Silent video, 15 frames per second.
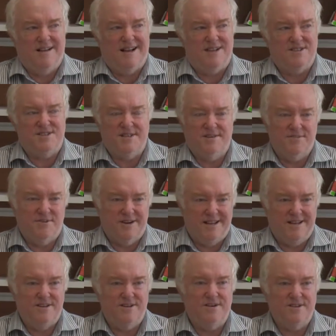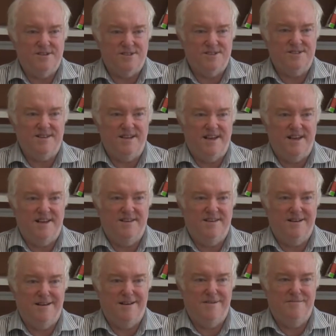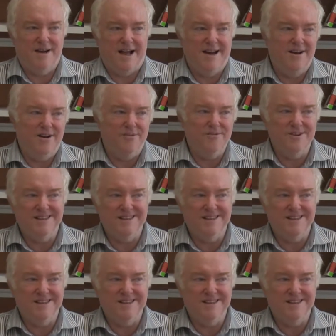gosh, 7 or 8 years, and I don't know,